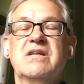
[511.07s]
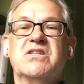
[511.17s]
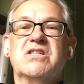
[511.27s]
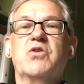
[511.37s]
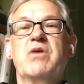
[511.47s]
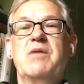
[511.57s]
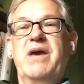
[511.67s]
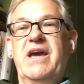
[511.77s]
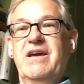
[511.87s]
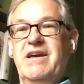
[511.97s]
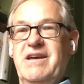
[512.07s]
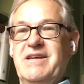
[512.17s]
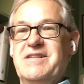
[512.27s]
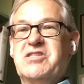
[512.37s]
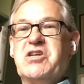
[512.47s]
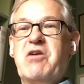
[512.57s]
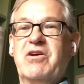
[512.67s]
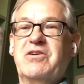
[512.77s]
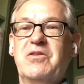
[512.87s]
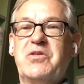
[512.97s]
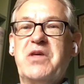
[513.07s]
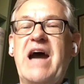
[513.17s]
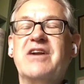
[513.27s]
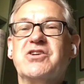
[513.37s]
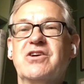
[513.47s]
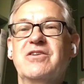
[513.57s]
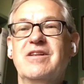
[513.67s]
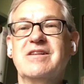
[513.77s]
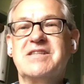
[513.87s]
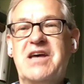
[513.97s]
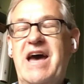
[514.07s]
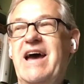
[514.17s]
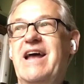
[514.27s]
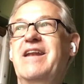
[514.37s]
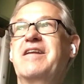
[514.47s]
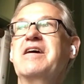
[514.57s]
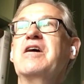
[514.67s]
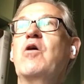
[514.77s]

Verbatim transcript: screaming hysterical theatricals and